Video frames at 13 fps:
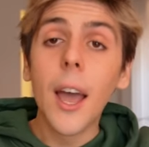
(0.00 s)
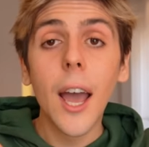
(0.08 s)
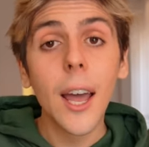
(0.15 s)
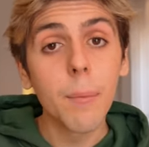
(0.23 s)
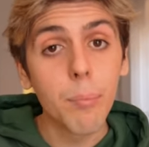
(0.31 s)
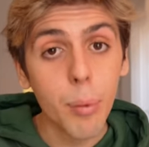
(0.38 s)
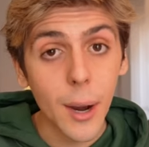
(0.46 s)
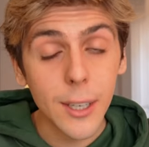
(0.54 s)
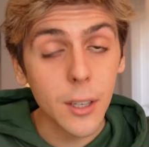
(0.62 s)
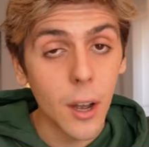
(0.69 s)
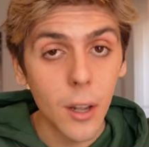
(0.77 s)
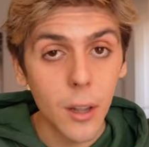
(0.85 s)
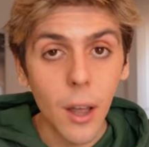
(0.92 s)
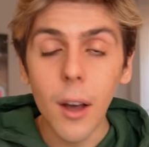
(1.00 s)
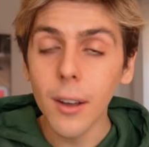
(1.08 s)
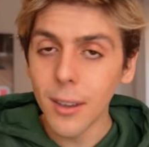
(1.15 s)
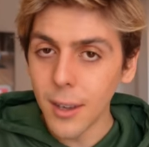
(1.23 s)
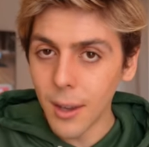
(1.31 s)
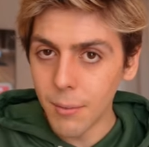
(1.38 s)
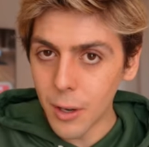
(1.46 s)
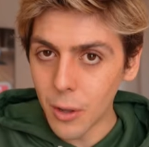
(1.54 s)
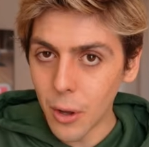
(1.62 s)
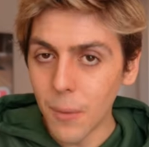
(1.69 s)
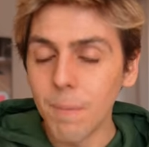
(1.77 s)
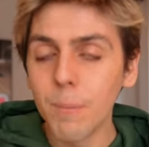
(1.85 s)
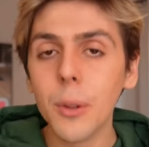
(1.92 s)
and press unlock, even
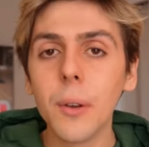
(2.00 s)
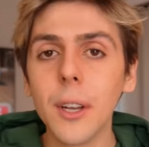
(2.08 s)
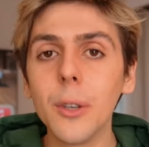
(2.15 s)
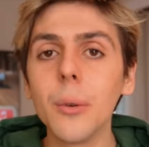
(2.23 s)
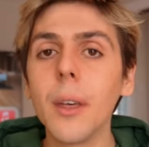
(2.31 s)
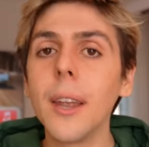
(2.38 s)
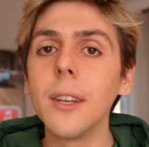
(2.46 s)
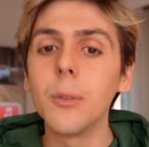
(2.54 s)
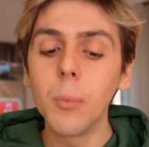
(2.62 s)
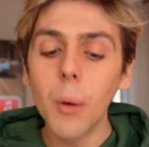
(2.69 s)
though you can do that as